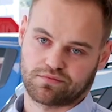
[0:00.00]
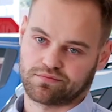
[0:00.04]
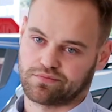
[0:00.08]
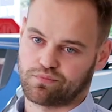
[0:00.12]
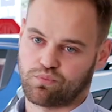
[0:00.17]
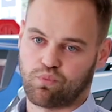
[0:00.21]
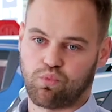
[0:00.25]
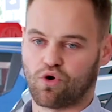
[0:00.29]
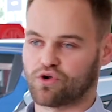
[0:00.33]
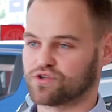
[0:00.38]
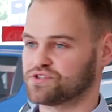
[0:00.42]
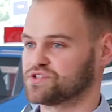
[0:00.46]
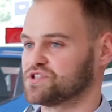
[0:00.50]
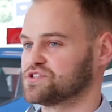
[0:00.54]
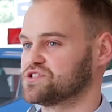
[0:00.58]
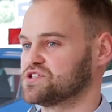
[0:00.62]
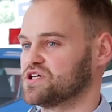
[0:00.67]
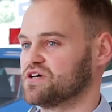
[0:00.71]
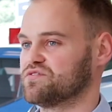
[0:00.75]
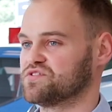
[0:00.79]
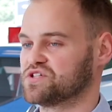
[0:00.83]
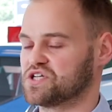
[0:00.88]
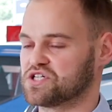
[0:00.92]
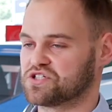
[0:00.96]
what's the
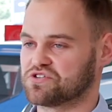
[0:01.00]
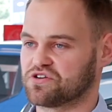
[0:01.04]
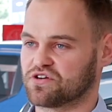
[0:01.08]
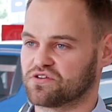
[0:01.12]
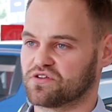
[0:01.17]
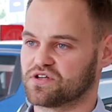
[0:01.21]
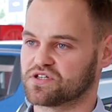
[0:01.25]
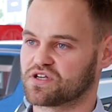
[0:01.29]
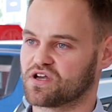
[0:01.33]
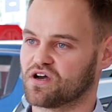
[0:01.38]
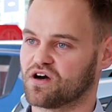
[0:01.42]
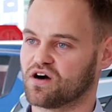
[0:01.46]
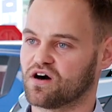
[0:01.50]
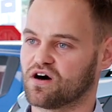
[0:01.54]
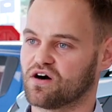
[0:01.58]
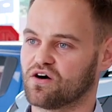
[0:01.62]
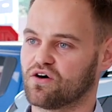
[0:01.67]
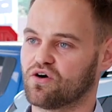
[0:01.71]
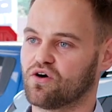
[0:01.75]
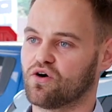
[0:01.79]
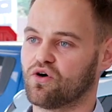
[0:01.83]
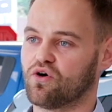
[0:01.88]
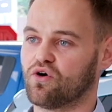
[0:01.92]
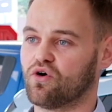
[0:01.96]
service history on this
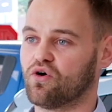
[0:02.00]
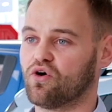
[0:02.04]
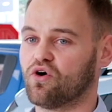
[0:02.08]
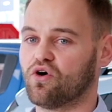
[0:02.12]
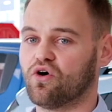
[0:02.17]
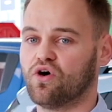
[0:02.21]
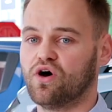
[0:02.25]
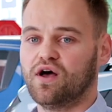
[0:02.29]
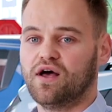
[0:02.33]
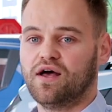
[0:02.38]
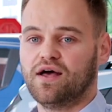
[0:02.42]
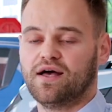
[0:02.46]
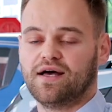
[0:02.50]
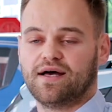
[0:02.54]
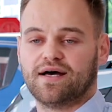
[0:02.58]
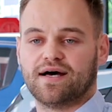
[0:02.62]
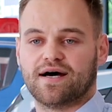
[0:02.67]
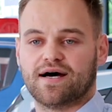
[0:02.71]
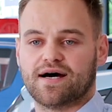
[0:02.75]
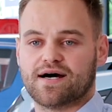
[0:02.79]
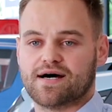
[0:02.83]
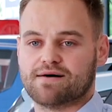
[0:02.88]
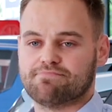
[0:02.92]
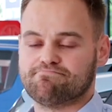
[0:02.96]
car, or
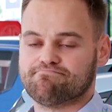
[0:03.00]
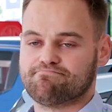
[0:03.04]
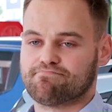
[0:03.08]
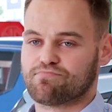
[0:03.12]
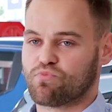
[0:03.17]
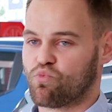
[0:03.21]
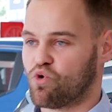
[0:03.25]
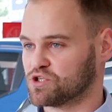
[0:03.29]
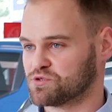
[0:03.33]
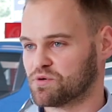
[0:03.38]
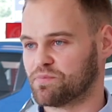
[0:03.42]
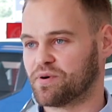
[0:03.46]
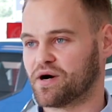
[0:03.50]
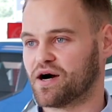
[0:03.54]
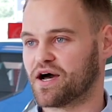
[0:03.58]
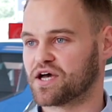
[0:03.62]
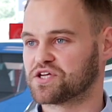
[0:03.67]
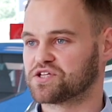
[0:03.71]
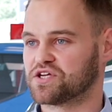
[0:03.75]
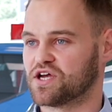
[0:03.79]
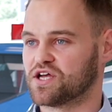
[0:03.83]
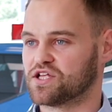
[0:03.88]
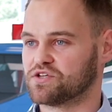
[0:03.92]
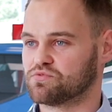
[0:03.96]
what's my part
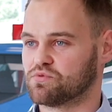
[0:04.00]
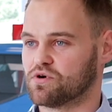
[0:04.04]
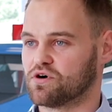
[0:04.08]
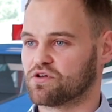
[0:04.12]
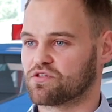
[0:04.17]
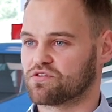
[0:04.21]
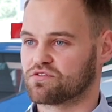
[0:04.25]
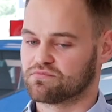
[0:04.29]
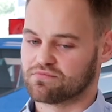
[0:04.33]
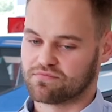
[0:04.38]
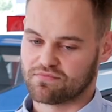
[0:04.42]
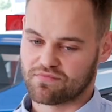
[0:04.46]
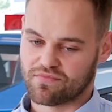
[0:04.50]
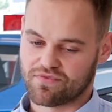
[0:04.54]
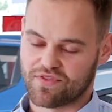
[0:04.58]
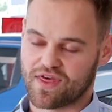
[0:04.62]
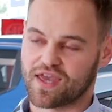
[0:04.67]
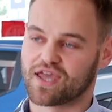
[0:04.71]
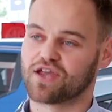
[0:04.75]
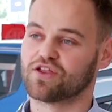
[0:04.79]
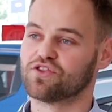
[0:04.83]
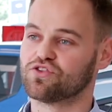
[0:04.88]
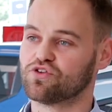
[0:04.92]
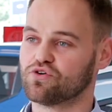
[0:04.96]
exchange worth.
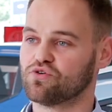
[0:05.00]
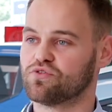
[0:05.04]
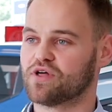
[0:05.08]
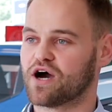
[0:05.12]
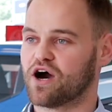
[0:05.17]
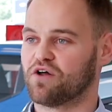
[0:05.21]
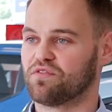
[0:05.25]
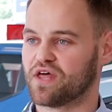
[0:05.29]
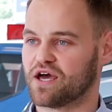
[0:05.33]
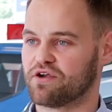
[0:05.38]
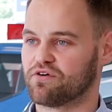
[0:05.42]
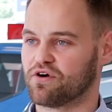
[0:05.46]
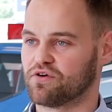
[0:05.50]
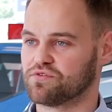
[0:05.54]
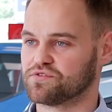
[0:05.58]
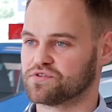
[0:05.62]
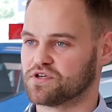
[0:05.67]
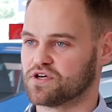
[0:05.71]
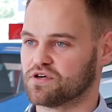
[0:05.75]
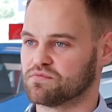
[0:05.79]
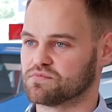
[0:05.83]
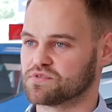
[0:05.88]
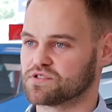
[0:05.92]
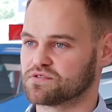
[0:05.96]
They can do that on their own
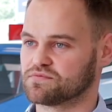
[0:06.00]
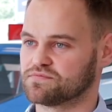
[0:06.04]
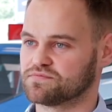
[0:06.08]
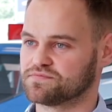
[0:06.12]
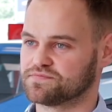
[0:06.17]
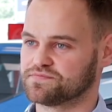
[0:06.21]
terms.